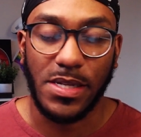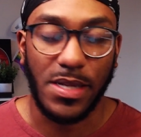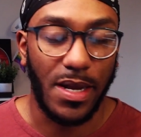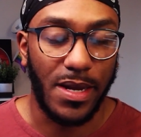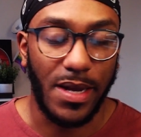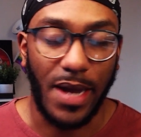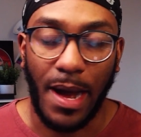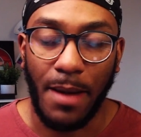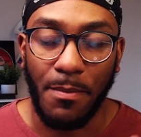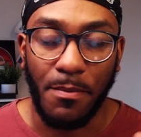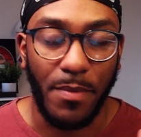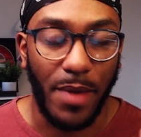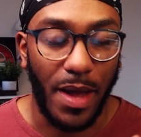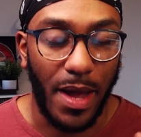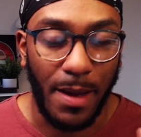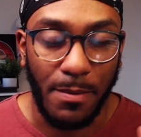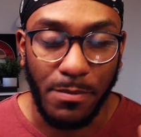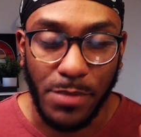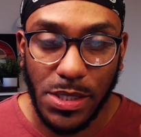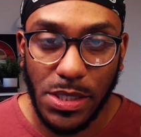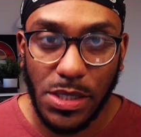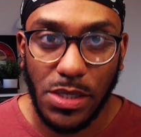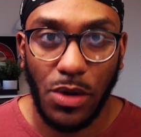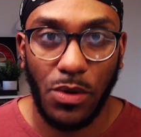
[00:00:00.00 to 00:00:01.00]
I'm
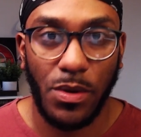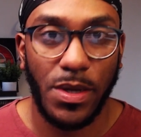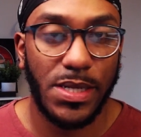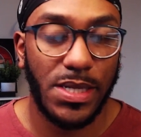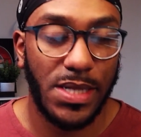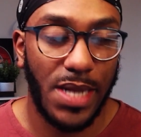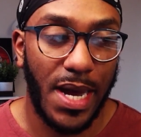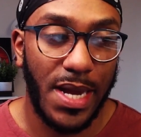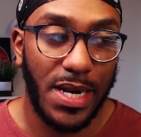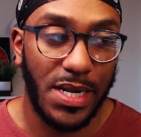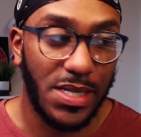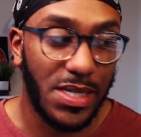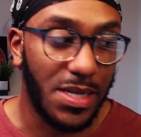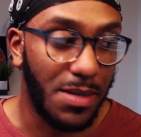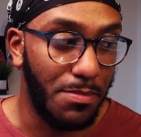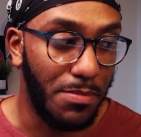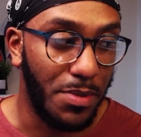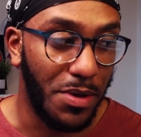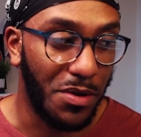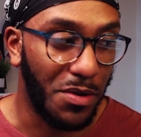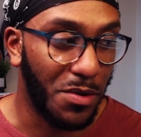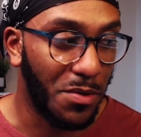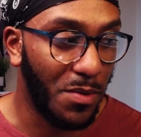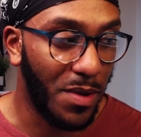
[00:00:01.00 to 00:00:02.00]
so excited to
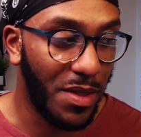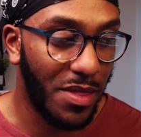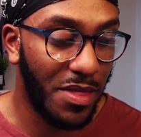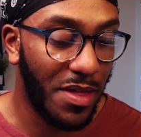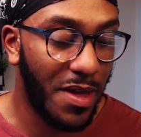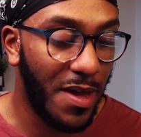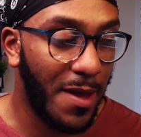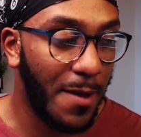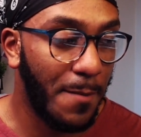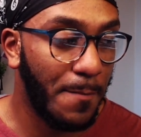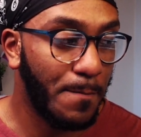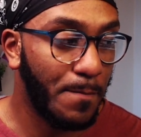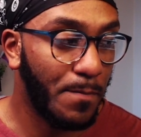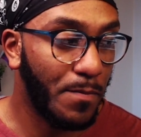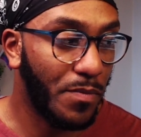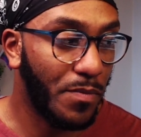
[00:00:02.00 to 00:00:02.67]
build with it.